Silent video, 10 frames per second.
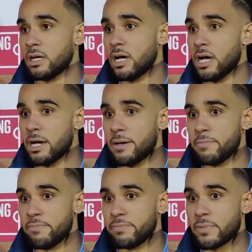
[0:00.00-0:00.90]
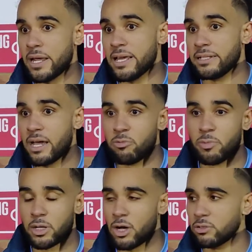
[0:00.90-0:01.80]
Um, and then, yeah, with
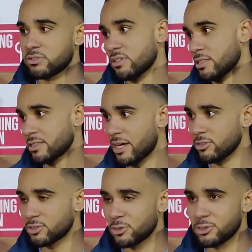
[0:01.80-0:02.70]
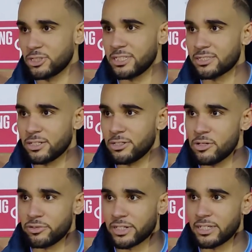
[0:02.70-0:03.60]
my goal, it's nice to get on the score sheet. So
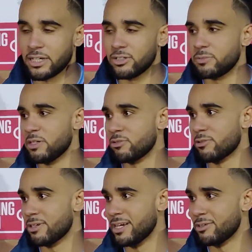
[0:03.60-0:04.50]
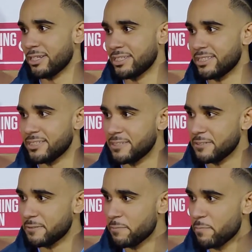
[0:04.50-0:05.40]
hopefully, I can get on a bit of a run there. So, how did
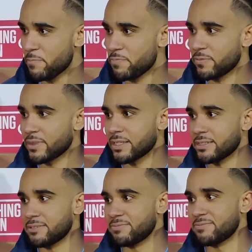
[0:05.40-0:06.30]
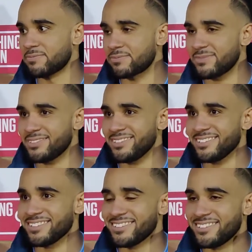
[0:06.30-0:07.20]
it feel for somebody to assist you for
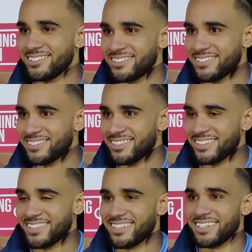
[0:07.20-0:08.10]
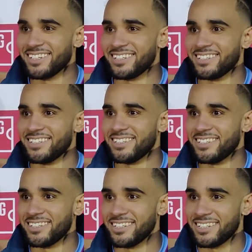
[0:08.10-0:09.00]
once instead of you assisting somebody else to
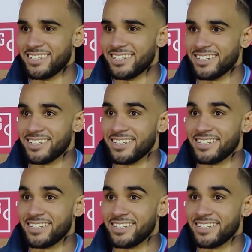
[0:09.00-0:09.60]
get on the end of it?